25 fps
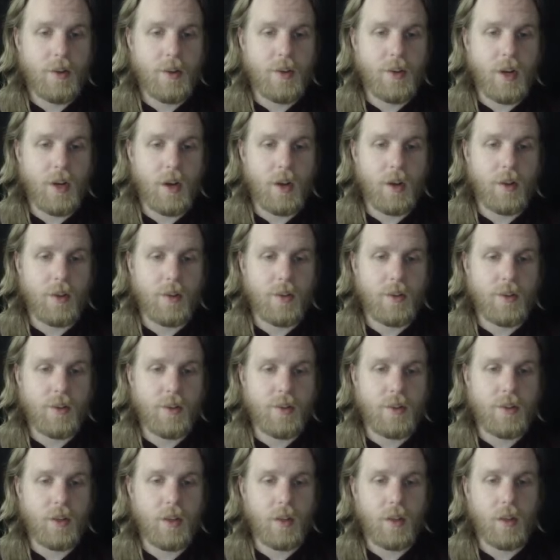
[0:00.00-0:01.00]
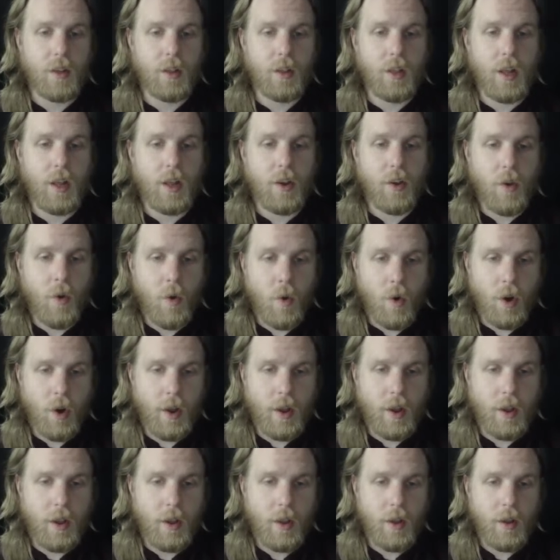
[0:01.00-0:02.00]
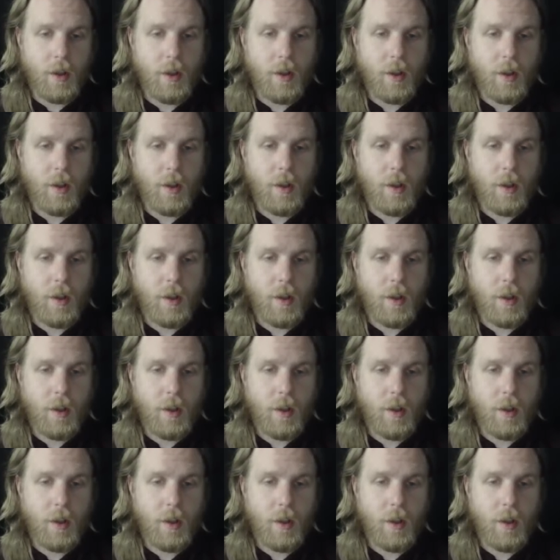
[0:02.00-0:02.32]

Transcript: Does Lannoy